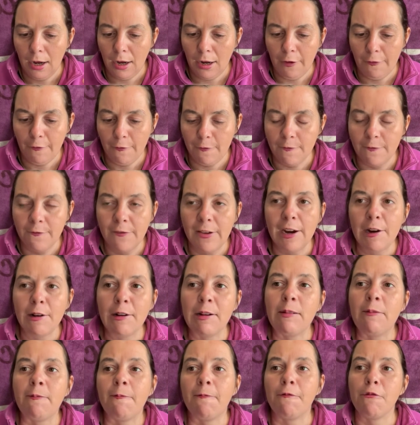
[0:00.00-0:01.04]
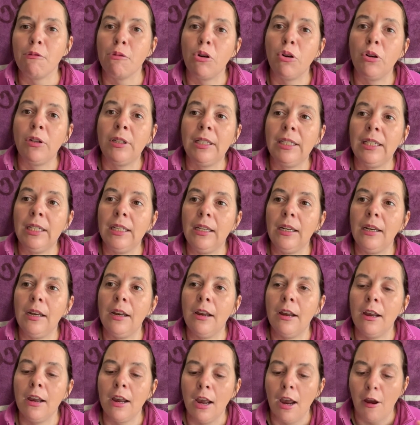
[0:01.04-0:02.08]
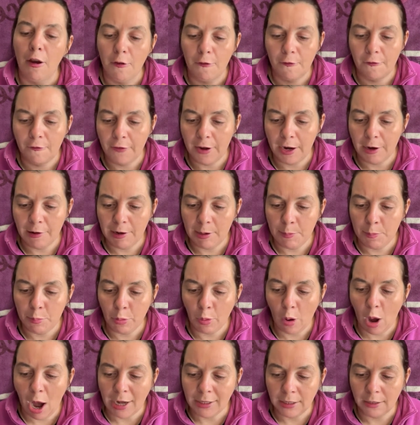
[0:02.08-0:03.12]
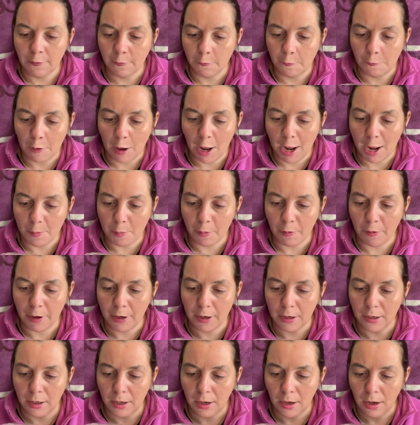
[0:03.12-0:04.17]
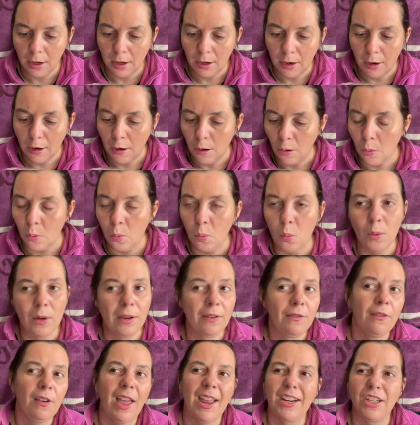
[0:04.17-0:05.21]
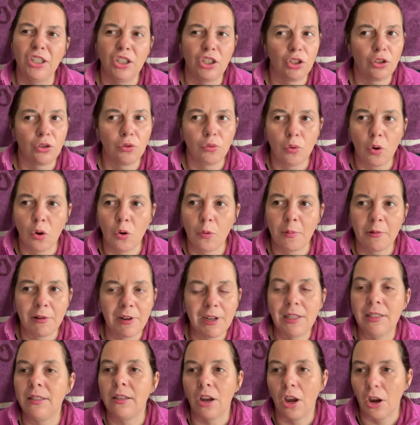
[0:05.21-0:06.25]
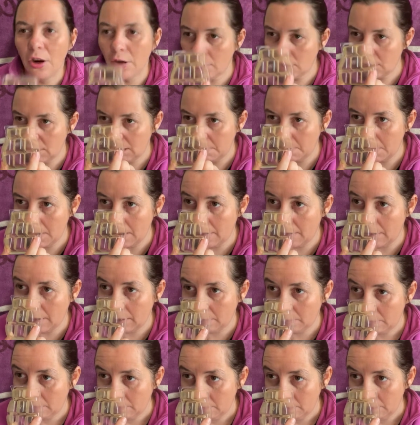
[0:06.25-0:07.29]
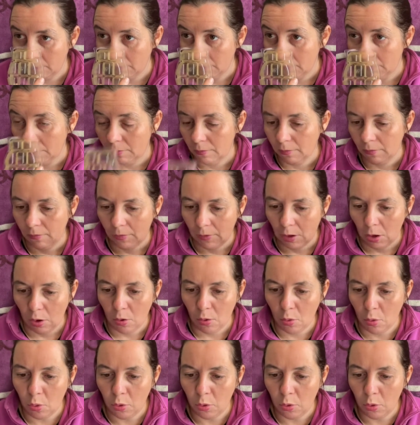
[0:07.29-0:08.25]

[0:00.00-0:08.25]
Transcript: Very fruity, very bright and vibrant, with like strawberries, goji berry, all